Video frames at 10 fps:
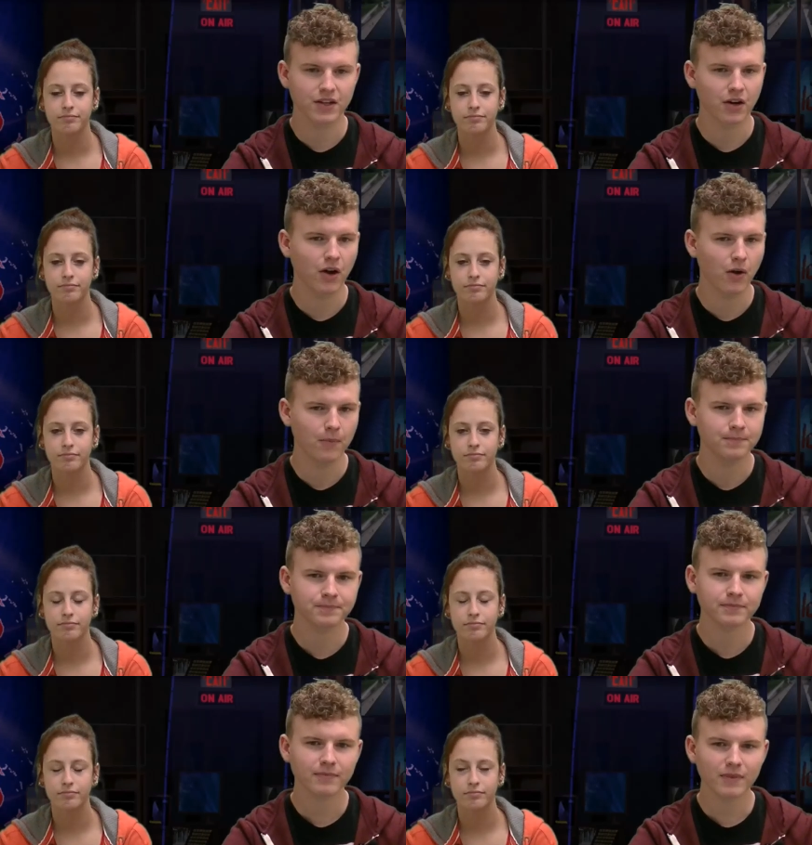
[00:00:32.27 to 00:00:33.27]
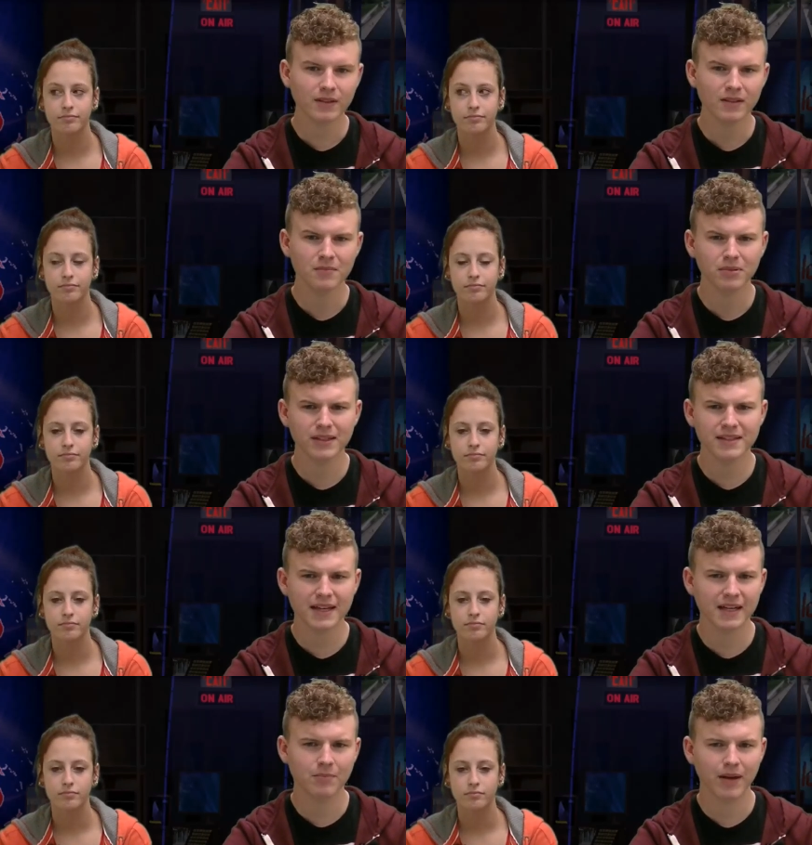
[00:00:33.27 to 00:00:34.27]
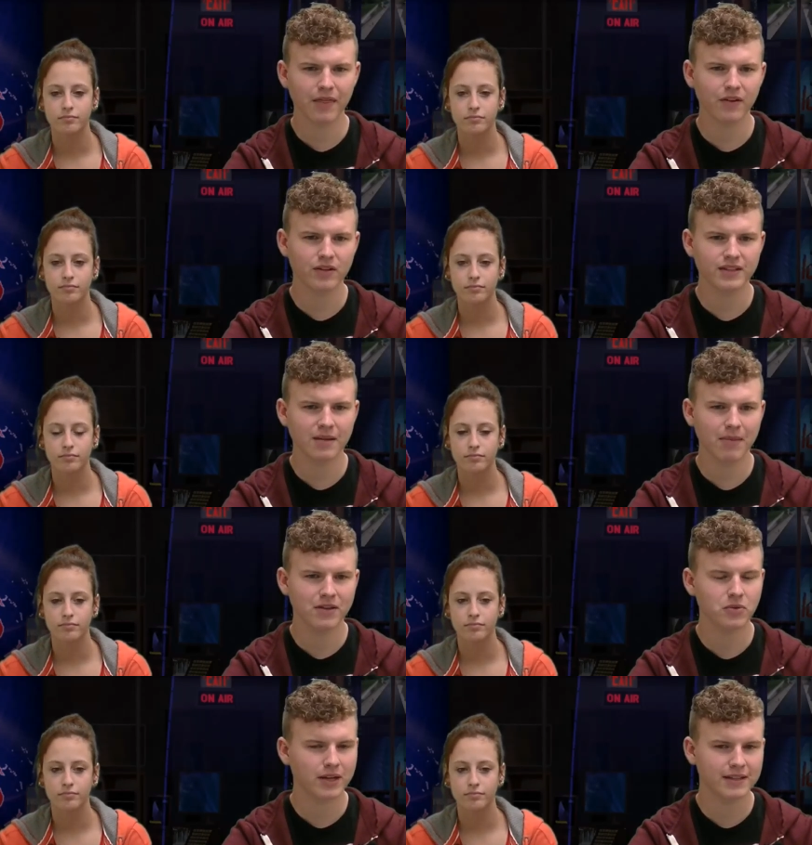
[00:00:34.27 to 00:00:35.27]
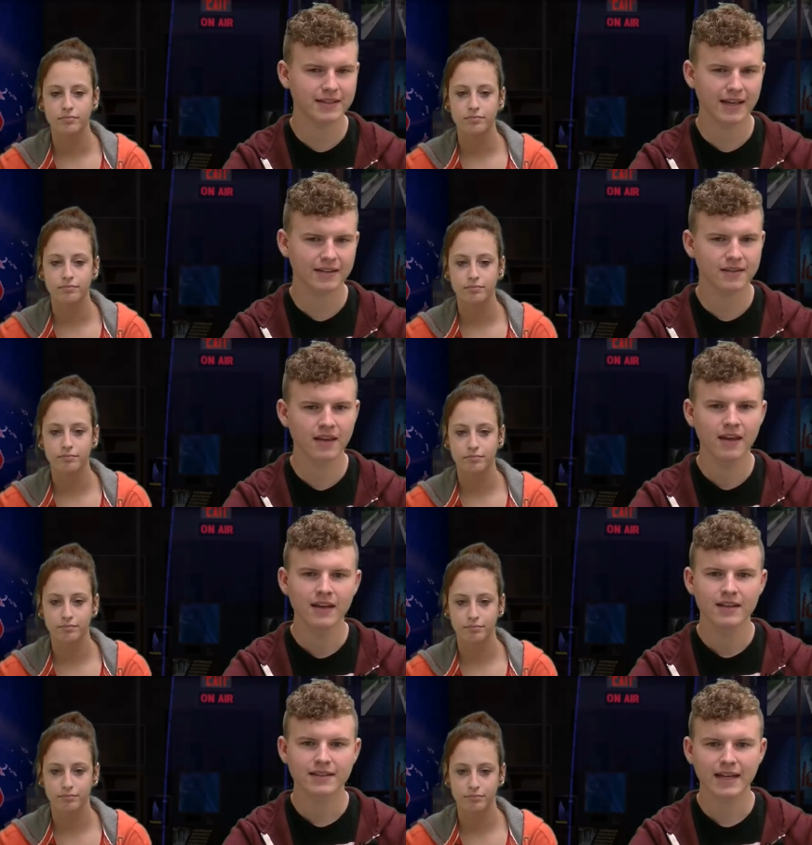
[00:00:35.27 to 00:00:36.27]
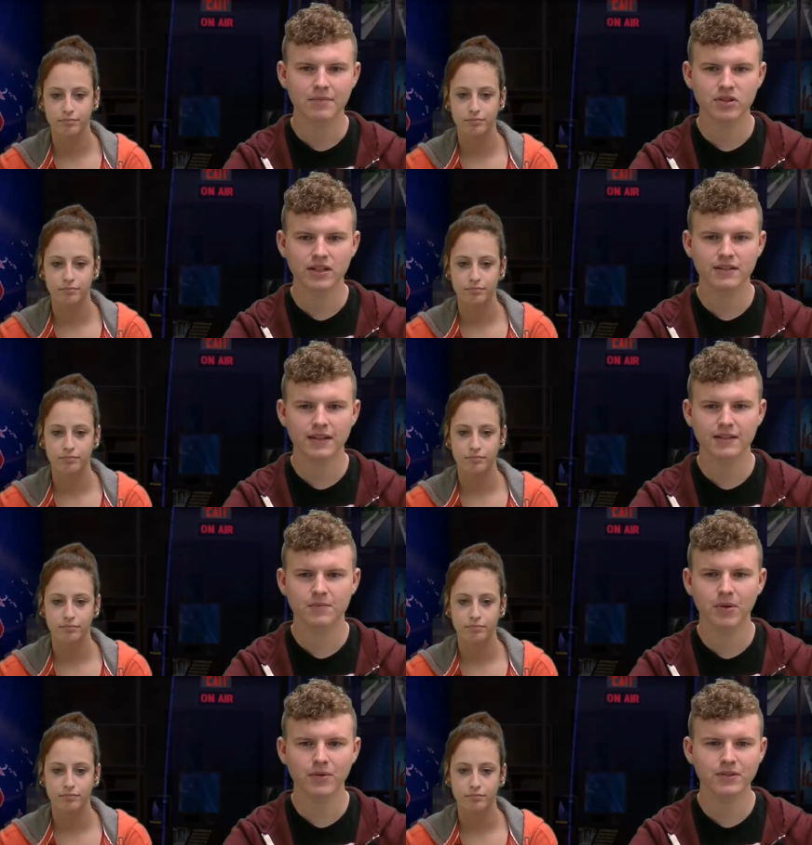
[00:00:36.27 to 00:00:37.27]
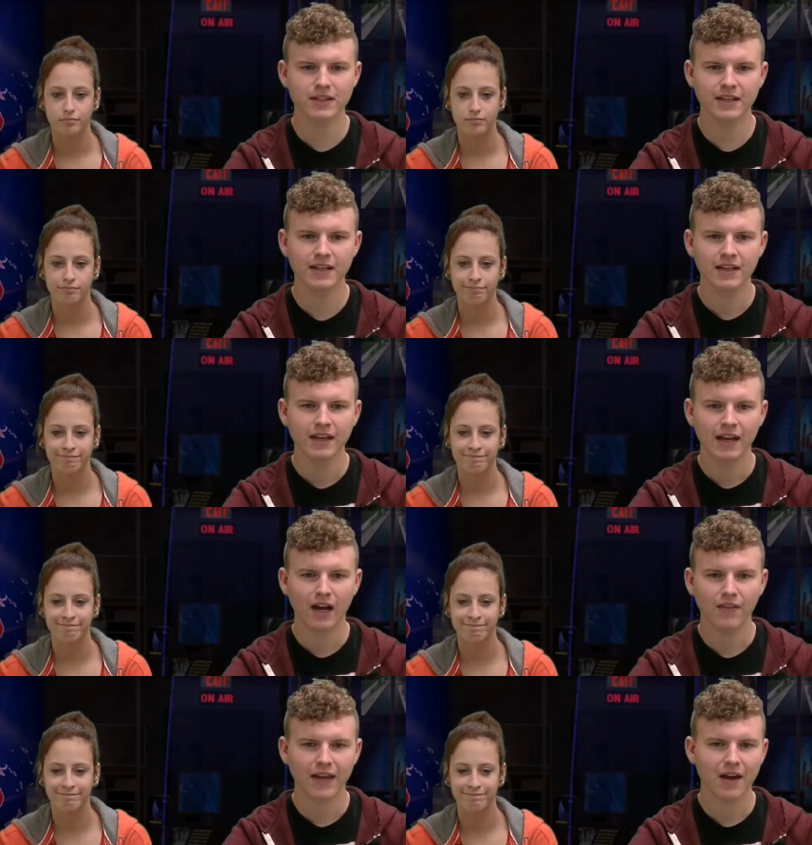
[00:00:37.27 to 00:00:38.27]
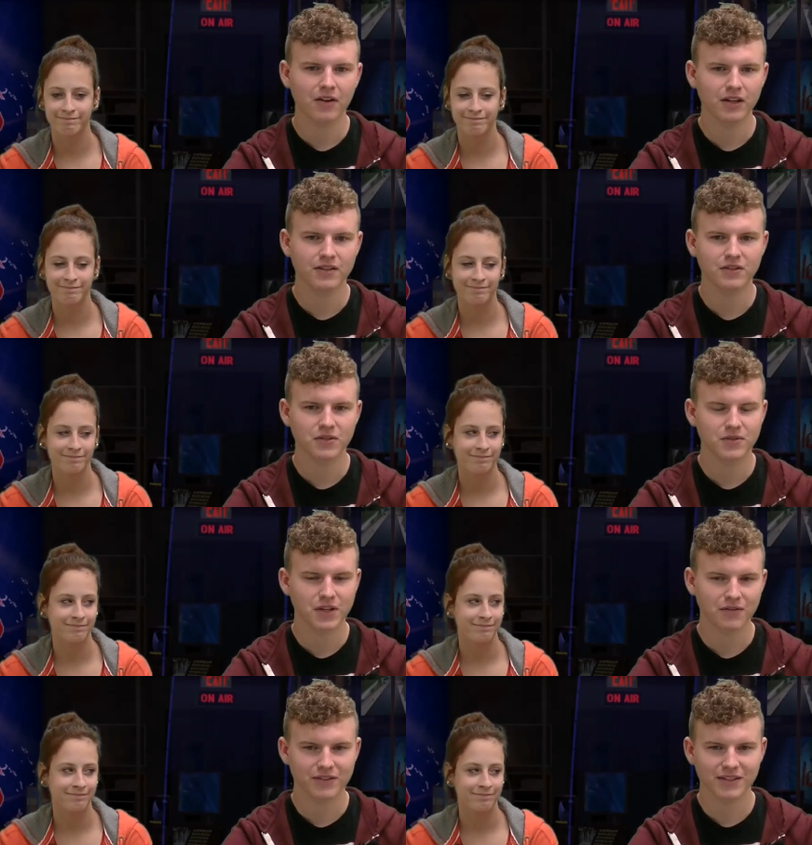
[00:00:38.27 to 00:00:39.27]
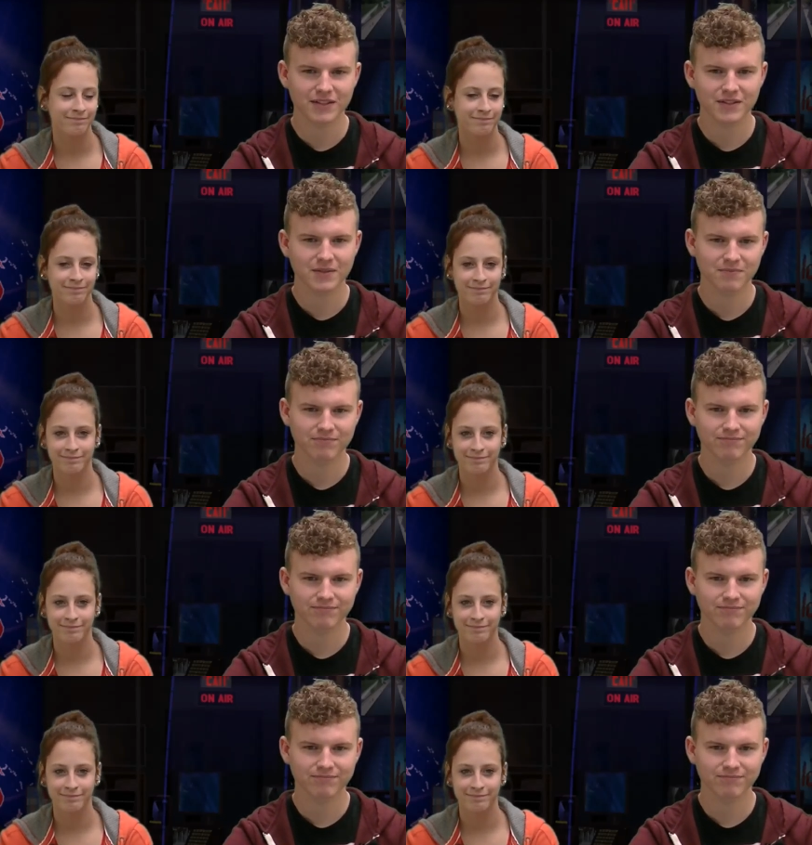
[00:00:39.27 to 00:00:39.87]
Speaker 1: to your home. Please sign up by Thursday, May 26th. Sign-up sheets is posted on the counter in Student Services.